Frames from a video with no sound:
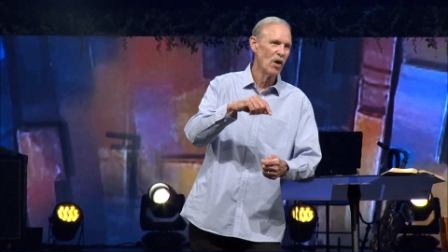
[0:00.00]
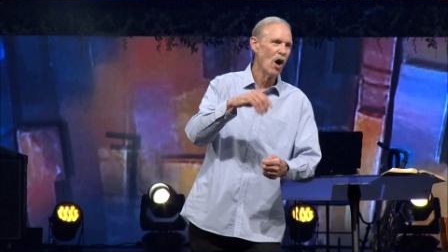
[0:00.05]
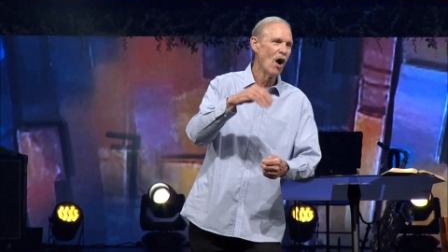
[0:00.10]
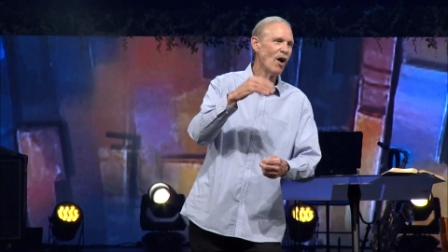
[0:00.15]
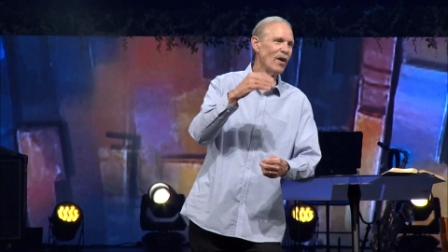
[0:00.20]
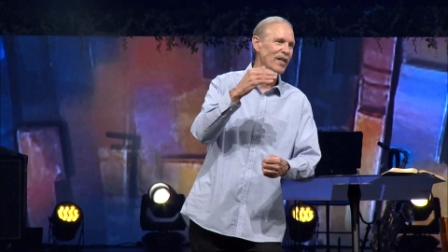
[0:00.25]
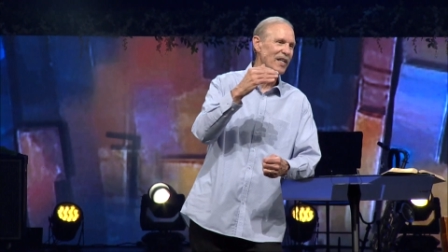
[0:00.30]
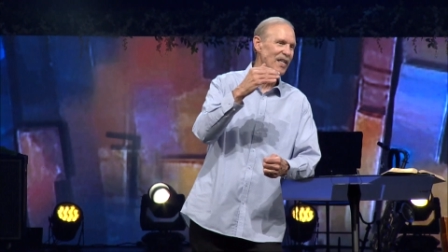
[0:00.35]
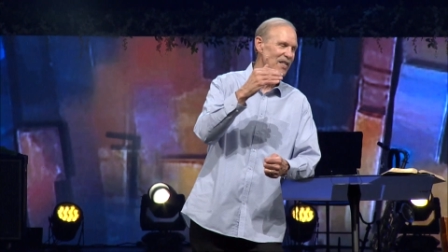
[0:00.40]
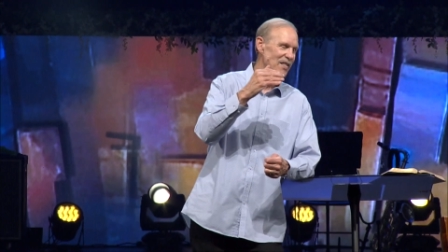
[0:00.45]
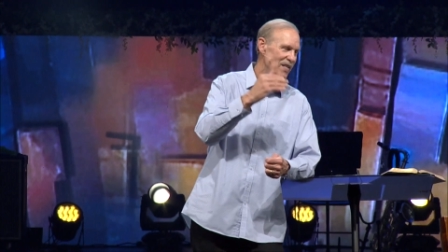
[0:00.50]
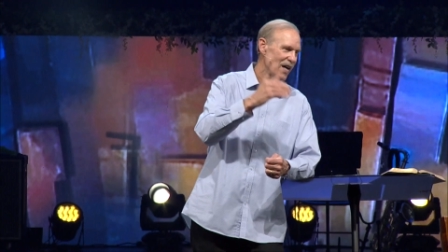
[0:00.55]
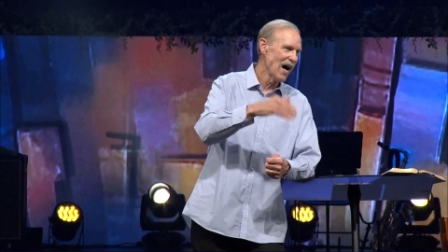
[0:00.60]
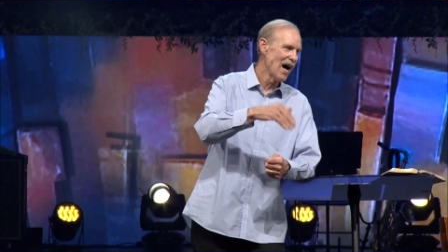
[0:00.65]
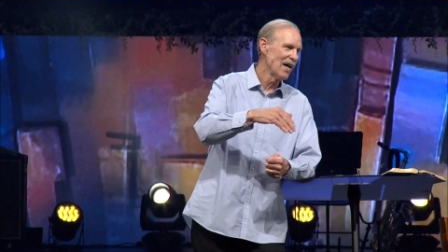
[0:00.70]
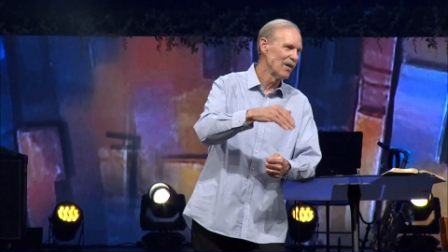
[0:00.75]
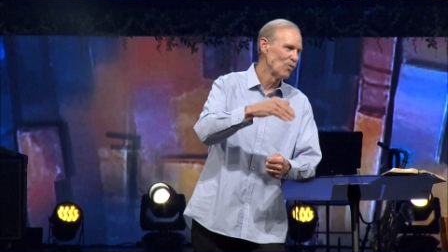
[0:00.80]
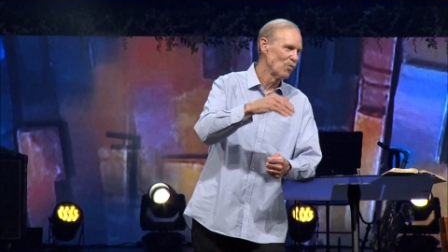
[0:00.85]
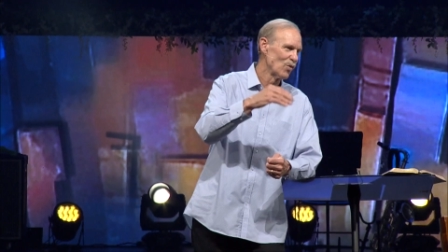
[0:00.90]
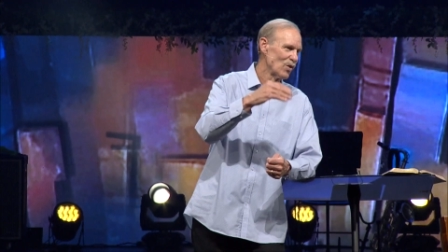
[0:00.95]
all he
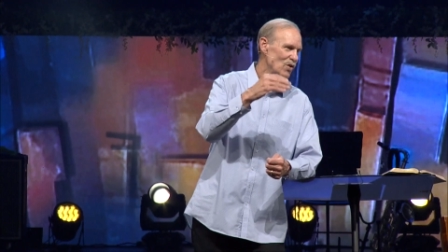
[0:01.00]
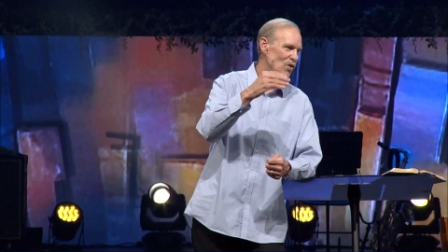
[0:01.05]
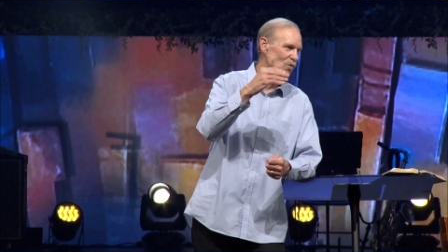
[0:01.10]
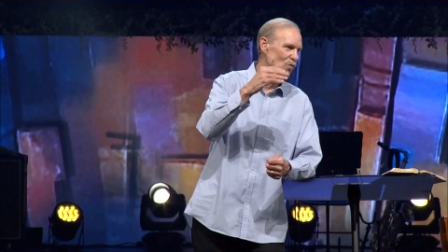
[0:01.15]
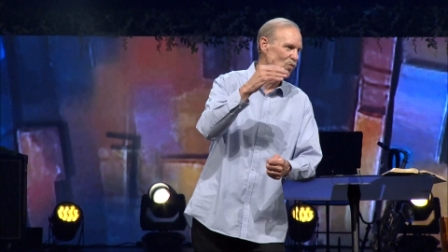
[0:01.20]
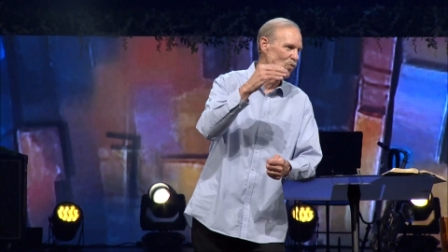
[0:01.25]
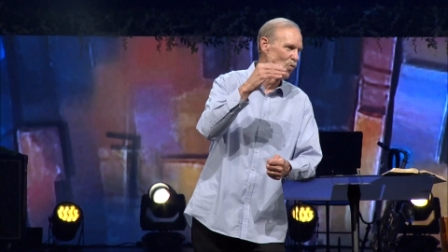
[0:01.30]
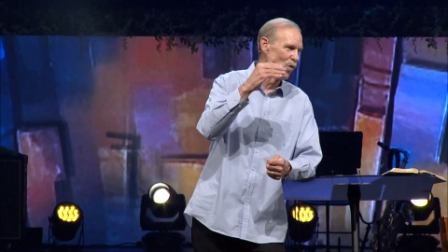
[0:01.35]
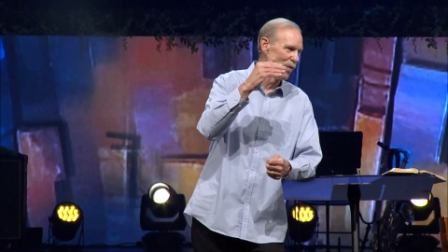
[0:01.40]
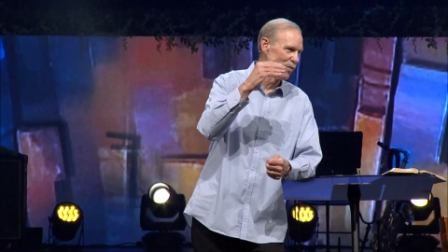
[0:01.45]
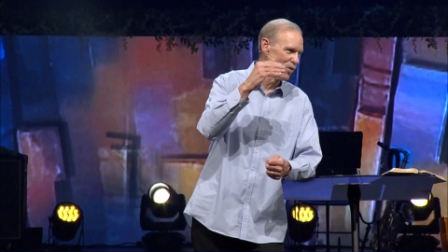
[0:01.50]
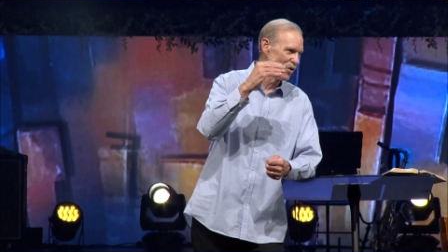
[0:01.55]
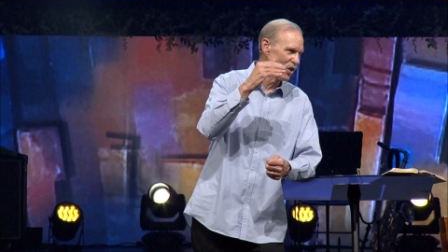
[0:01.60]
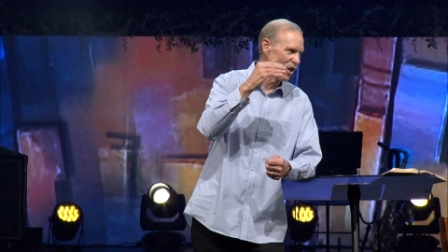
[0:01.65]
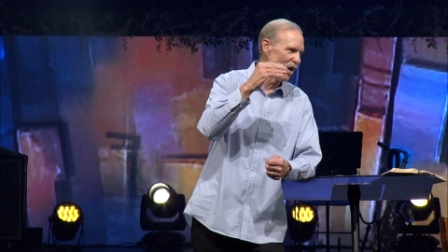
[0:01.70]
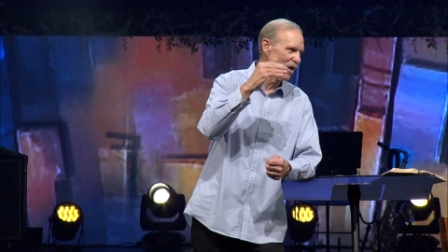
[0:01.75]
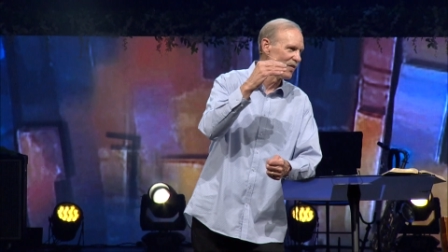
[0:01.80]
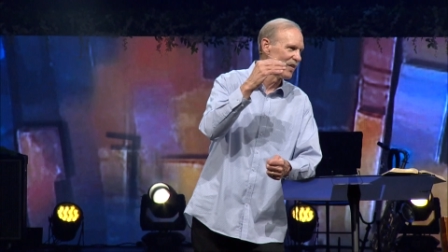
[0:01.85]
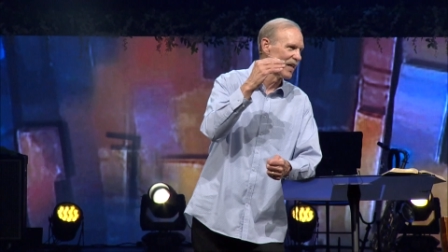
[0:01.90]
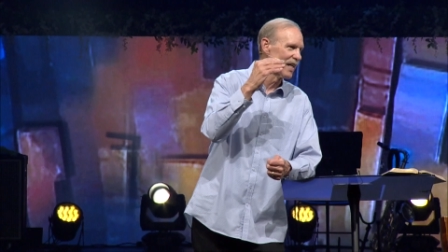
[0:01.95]
taught was what was
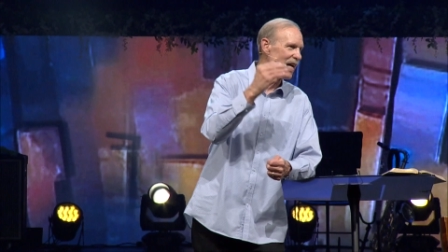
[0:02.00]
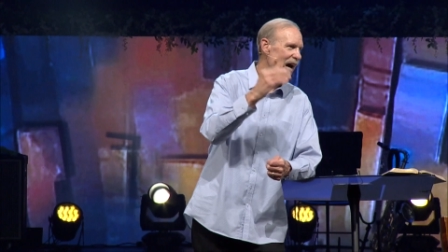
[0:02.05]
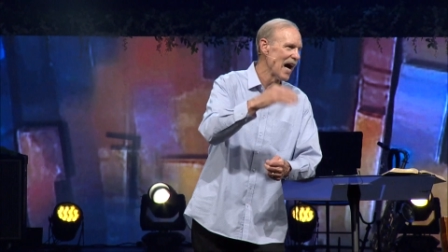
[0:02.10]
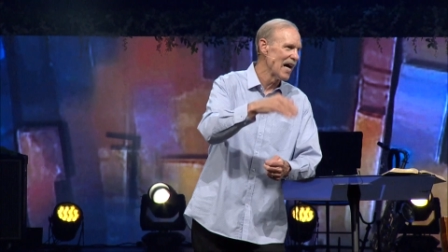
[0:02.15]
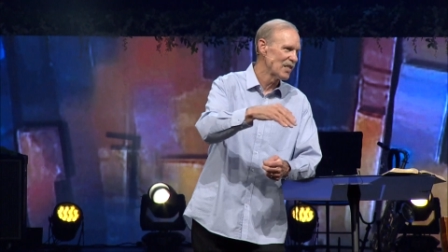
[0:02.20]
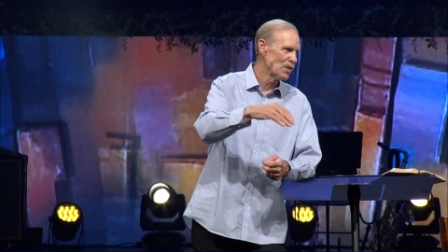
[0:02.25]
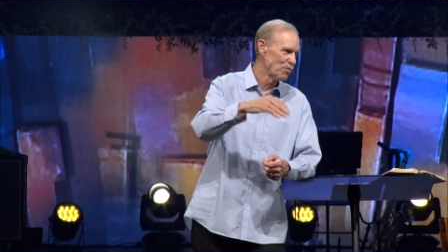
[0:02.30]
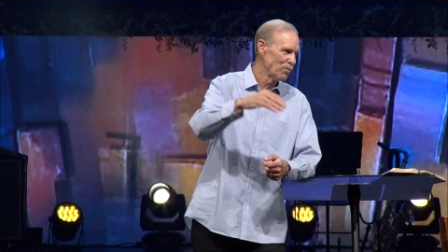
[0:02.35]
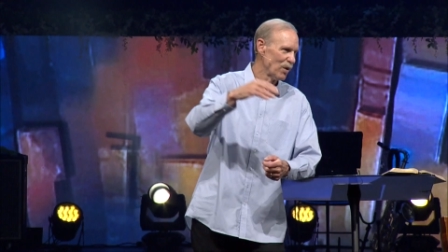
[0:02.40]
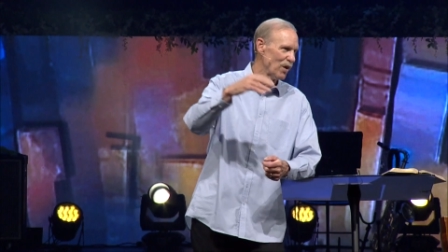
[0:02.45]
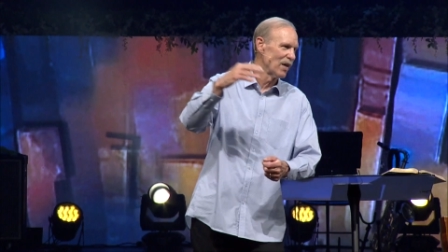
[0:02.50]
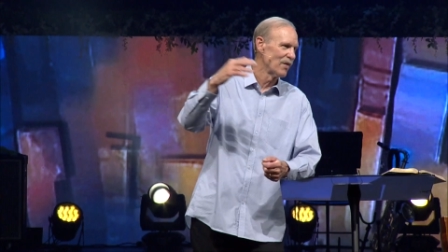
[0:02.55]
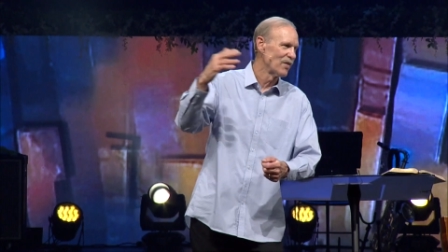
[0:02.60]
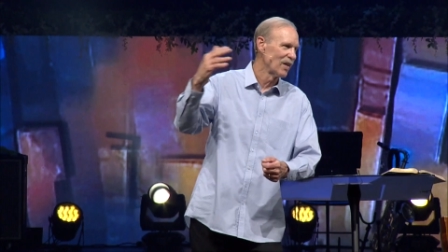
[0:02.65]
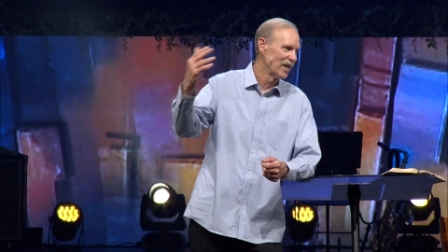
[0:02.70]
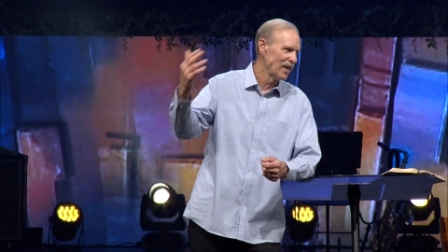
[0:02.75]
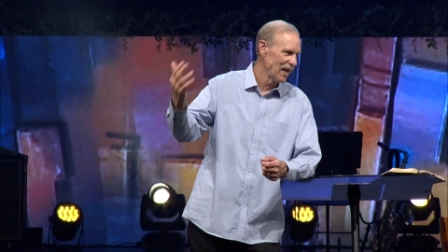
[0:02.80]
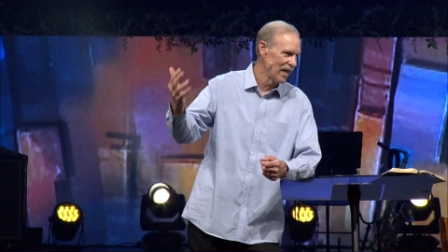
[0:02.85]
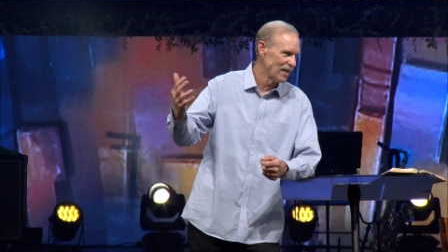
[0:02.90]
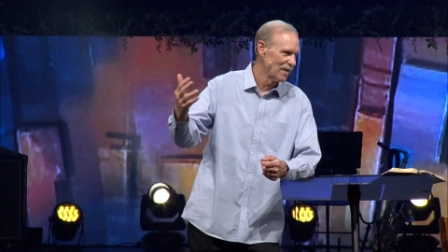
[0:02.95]
called the gospel of
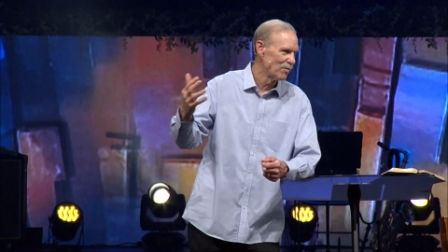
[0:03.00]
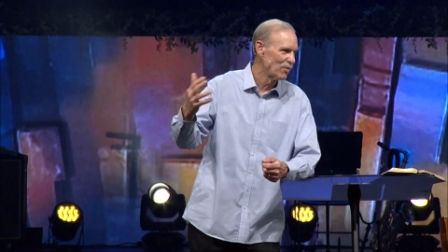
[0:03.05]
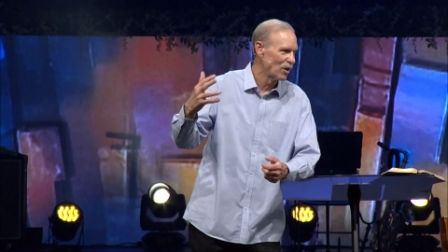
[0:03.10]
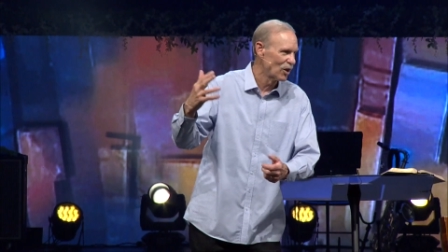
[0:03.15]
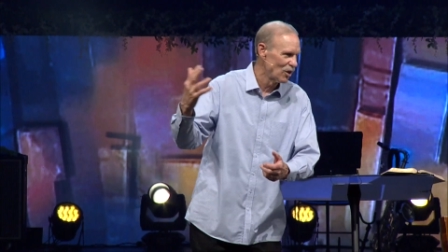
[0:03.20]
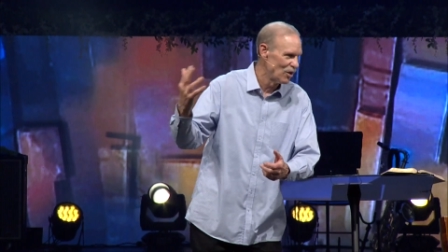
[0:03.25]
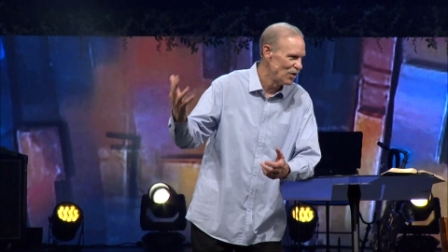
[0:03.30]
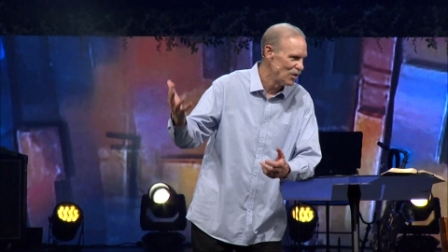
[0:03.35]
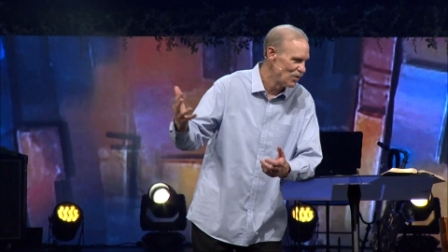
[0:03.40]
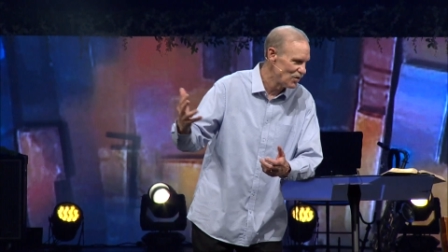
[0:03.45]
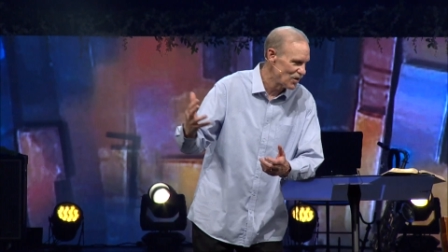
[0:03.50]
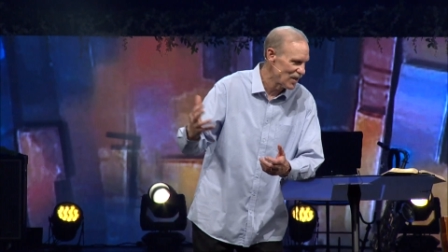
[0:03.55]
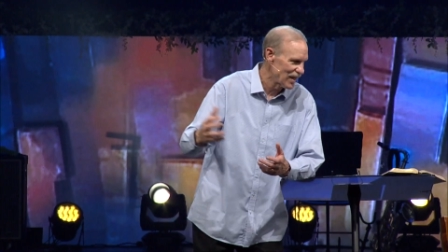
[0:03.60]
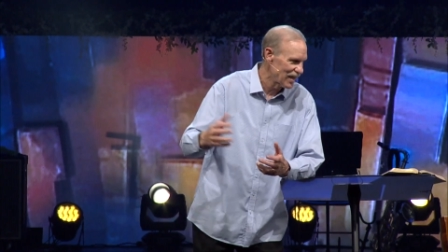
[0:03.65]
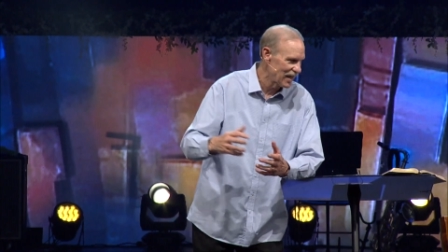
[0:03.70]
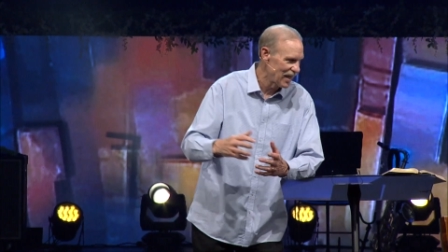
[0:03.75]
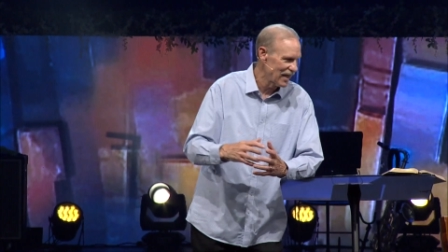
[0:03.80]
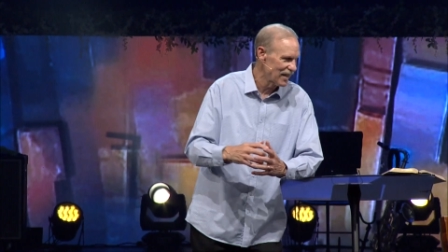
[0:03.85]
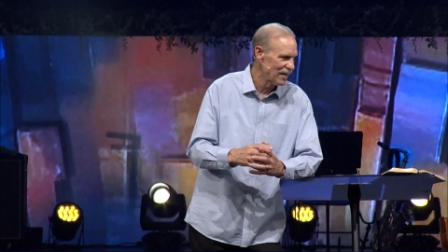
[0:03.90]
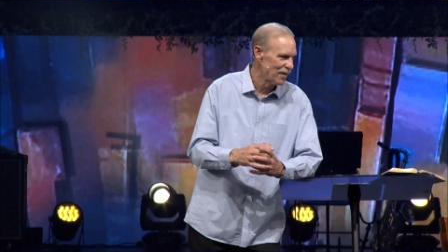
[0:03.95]
the kingdom, the good news of
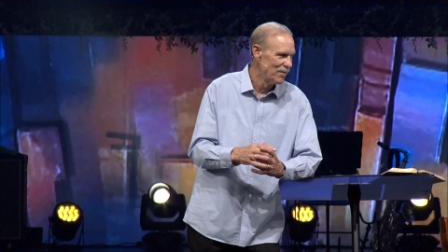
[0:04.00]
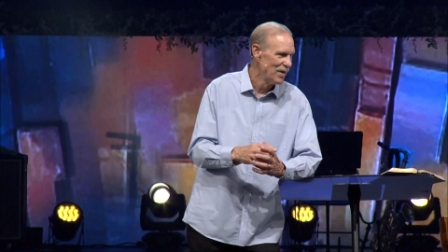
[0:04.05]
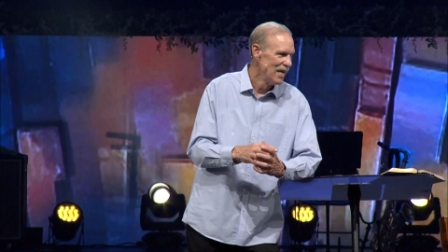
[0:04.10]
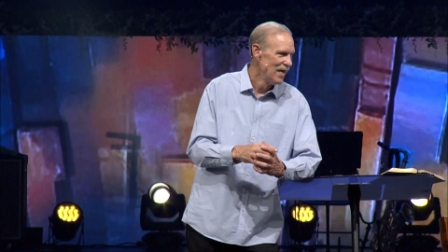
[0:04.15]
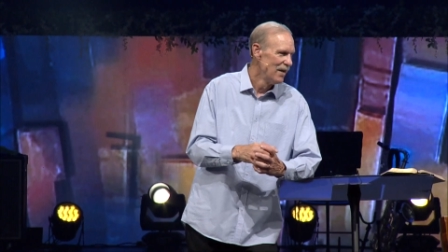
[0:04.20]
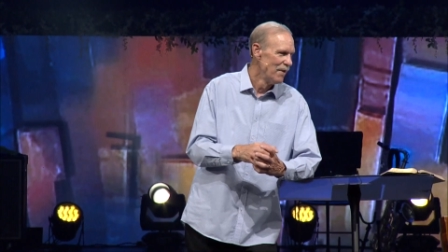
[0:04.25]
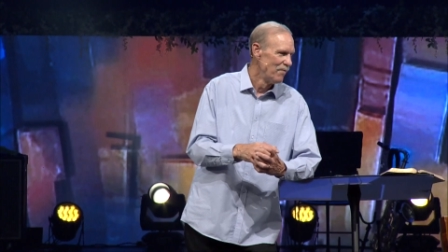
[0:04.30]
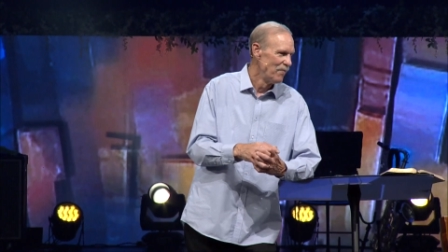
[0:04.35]
the kingdom.